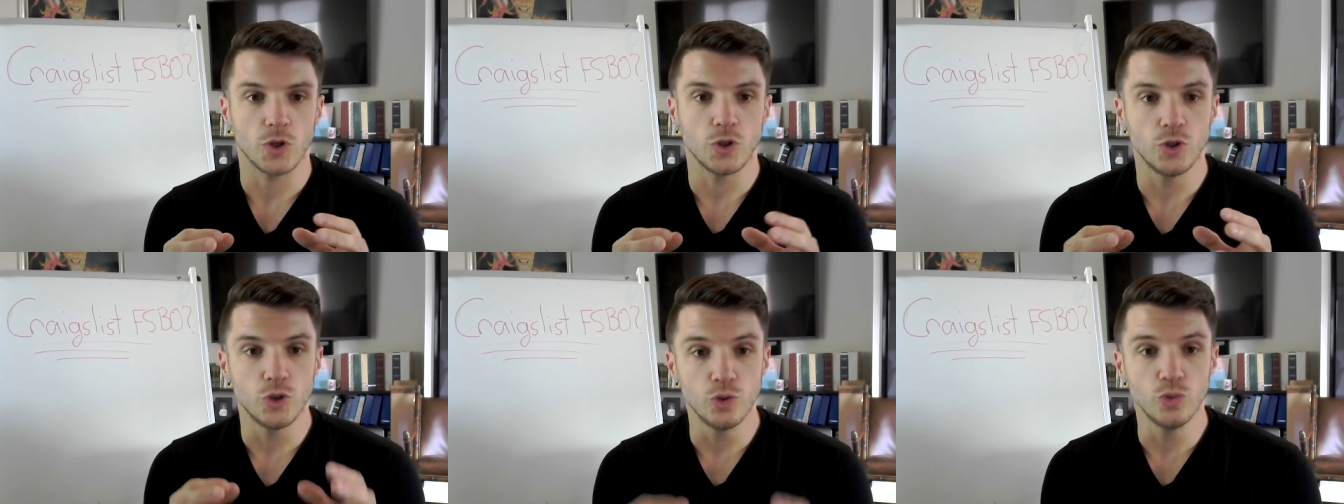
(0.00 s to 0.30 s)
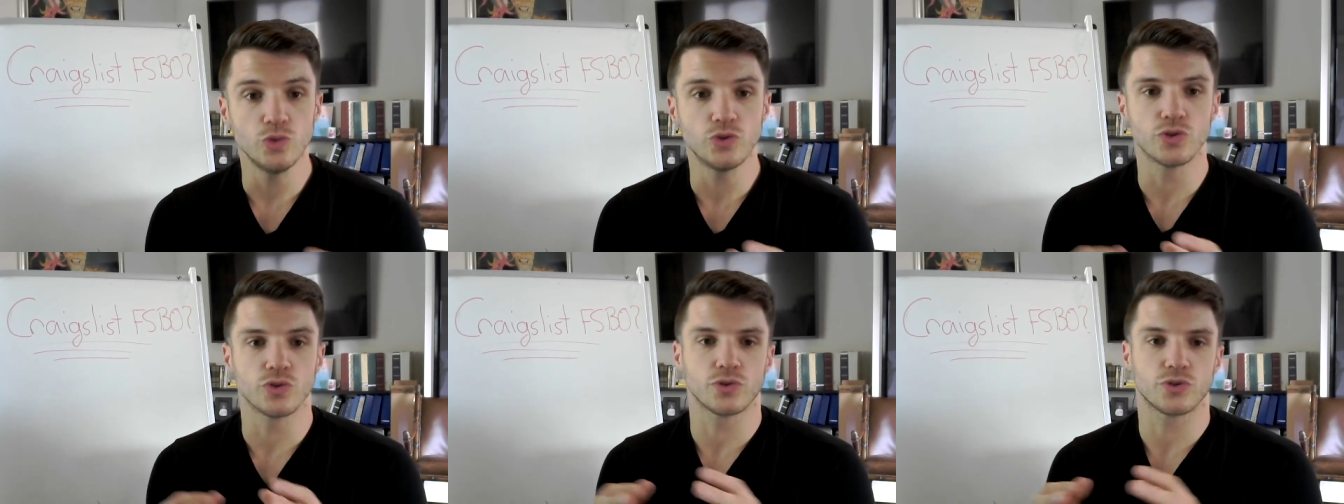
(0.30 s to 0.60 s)

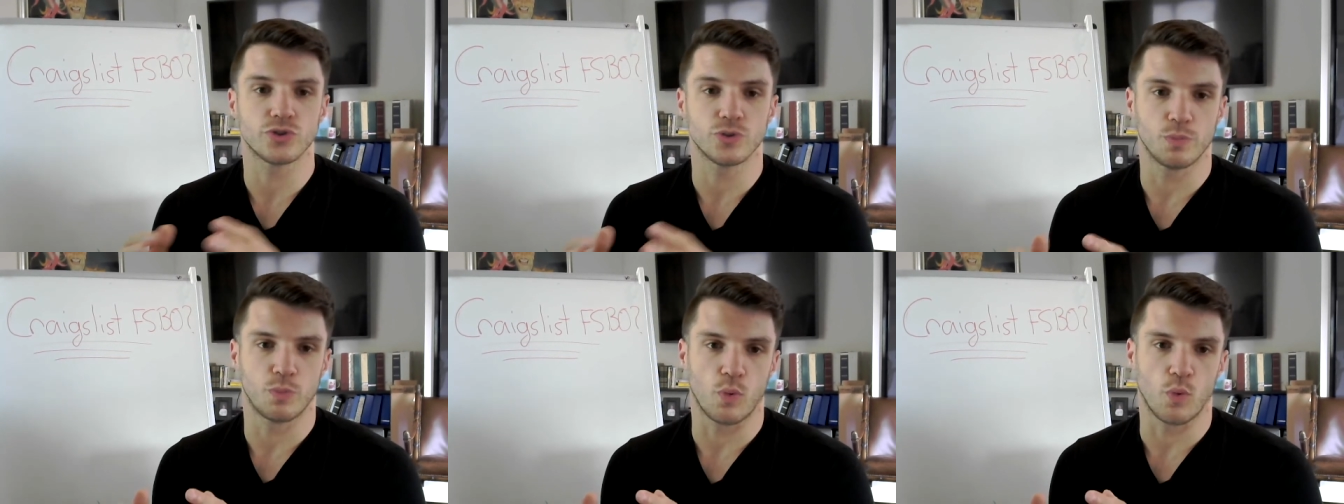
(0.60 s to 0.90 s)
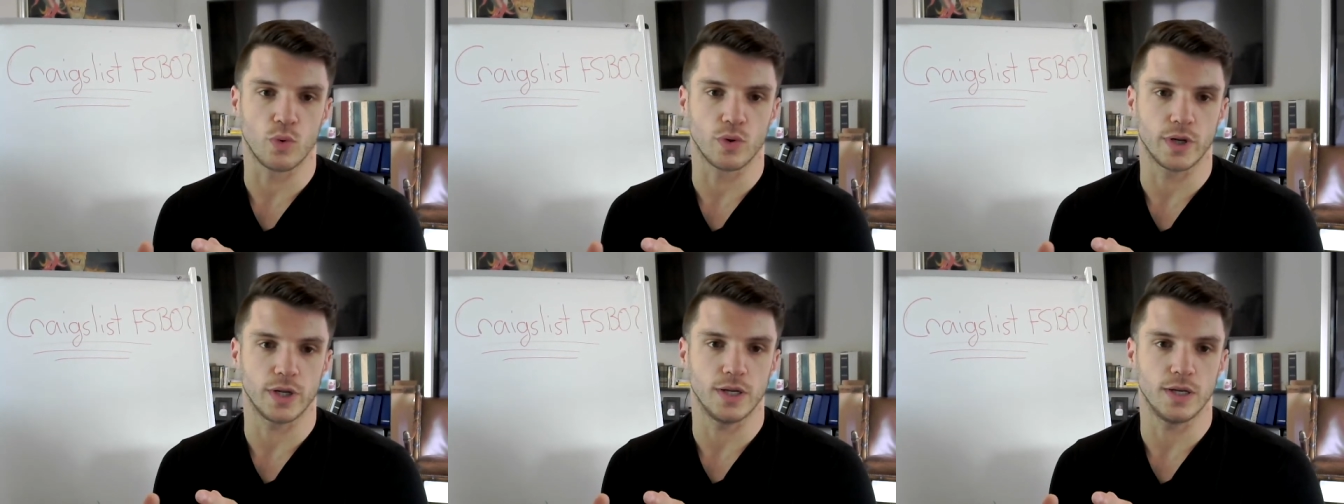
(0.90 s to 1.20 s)
user
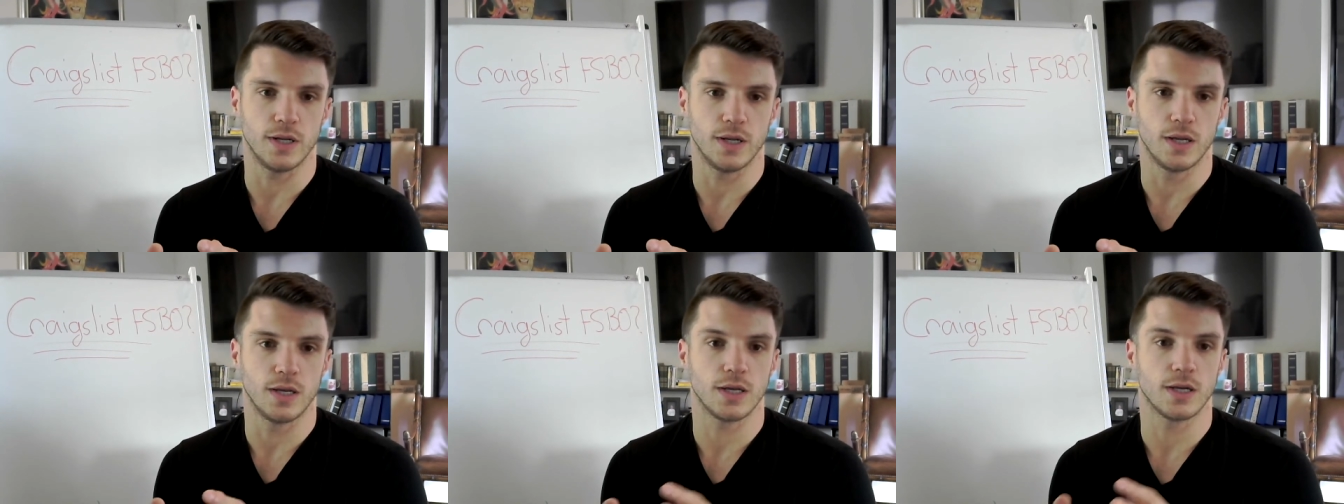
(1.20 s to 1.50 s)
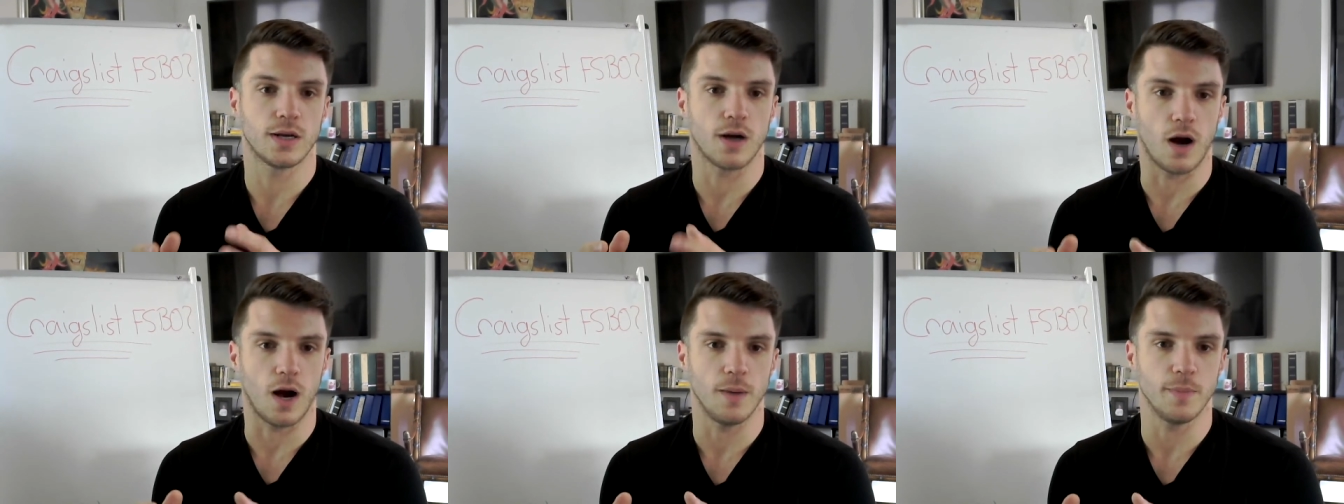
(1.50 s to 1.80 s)
supported
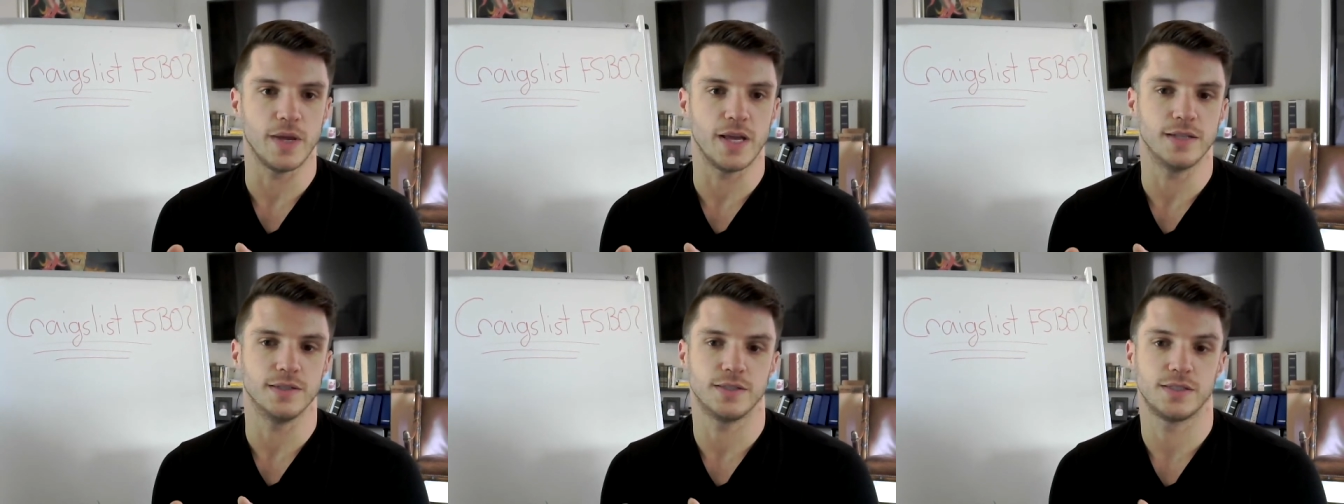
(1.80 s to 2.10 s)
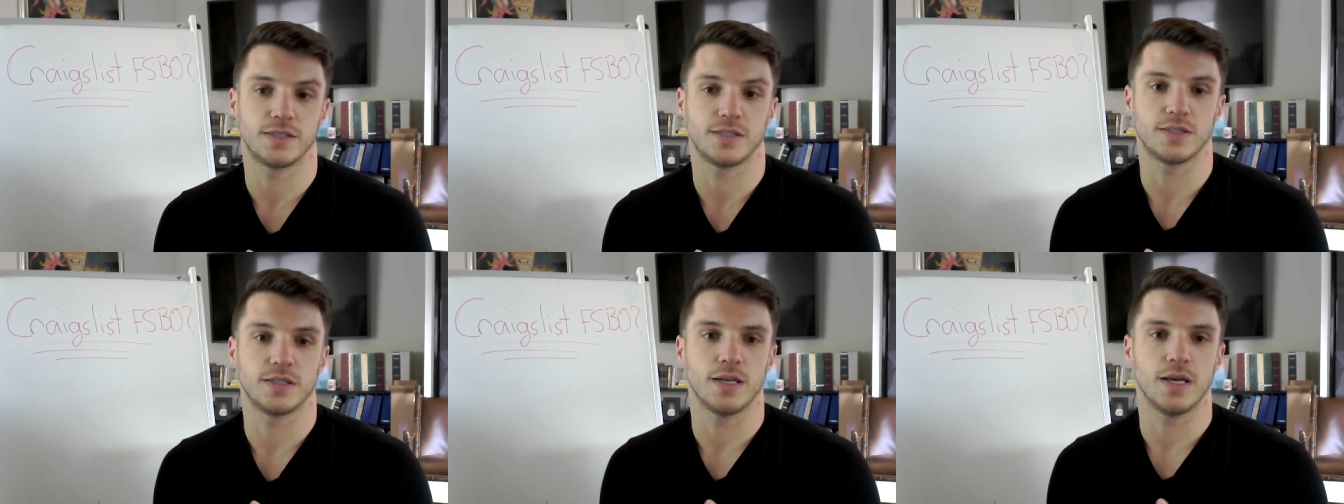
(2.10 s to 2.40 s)

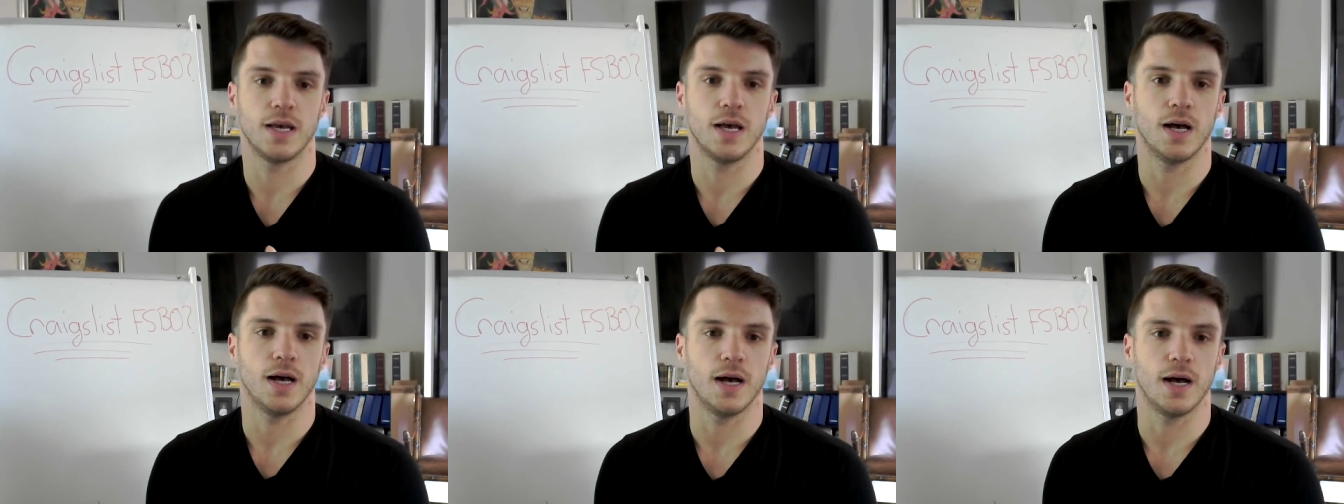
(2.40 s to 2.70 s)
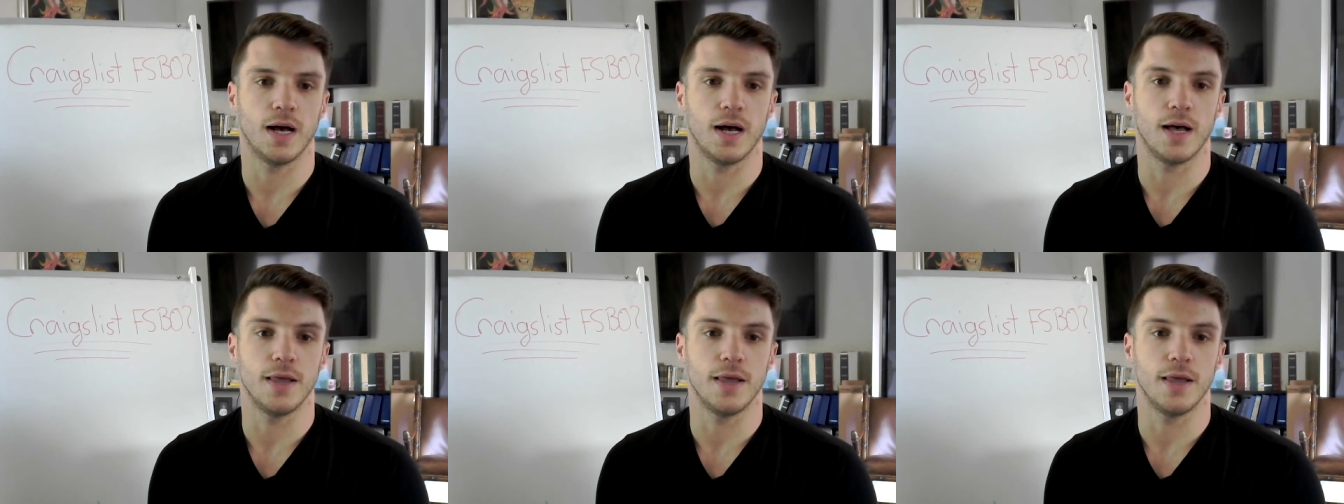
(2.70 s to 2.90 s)
comments uh,